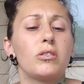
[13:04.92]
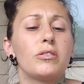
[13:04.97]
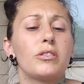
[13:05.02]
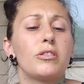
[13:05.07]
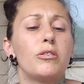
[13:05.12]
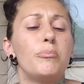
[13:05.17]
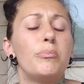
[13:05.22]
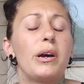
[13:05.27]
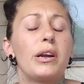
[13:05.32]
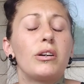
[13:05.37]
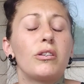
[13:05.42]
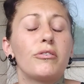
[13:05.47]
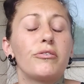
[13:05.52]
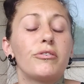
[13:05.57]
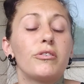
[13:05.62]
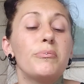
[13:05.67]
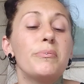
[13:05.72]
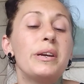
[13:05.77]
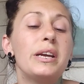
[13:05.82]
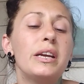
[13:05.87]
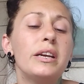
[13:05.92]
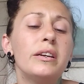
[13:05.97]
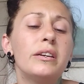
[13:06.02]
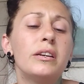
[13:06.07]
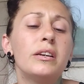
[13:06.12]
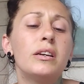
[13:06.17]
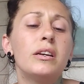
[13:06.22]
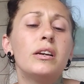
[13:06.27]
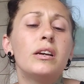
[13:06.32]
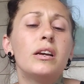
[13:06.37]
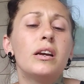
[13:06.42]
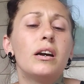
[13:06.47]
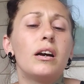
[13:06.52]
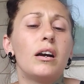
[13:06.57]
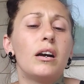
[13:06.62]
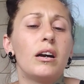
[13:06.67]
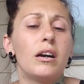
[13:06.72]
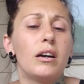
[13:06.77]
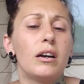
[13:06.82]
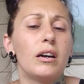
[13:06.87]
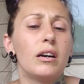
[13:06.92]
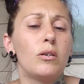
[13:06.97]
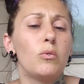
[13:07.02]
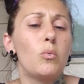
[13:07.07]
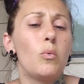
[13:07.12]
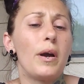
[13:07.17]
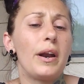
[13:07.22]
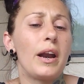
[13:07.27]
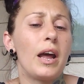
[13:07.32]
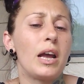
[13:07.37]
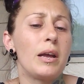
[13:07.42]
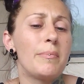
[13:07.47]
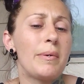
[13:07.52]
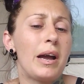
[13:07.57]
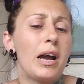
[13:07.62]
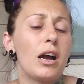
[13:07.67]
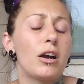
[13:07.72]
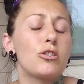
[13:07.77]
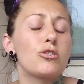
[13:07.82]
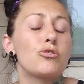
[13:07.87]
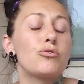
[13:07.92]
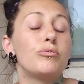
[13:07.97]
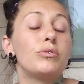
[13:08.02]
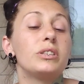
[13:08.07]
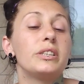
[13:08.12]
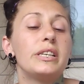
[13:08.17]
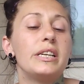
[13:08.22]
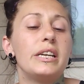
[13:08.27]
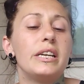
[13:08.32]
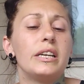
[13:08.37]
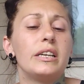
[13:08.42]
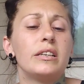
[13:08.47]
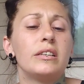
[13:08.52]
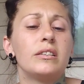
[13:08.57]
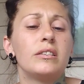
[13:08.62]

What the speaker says: a little better for me when I'm actually